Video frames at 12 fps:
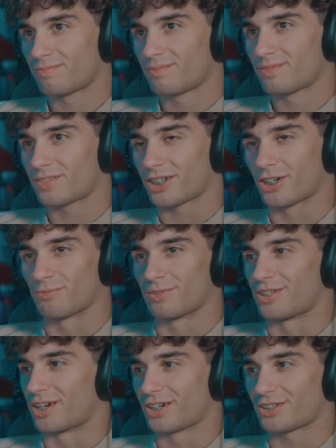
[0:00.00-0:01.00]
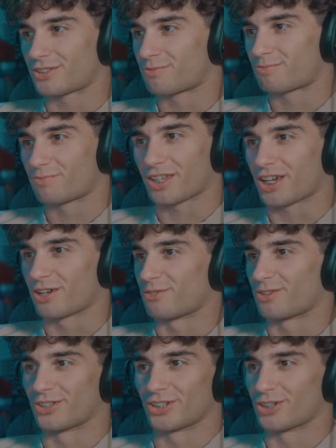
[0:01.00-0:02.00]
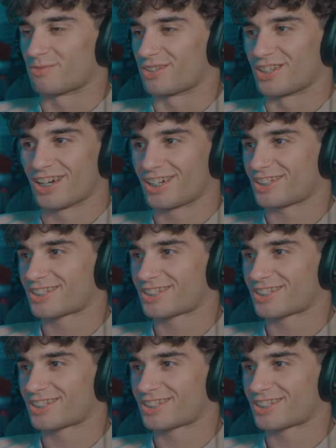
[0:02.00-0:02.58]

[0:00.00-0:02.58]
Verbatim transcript: I hope he dies. I really hope he dies.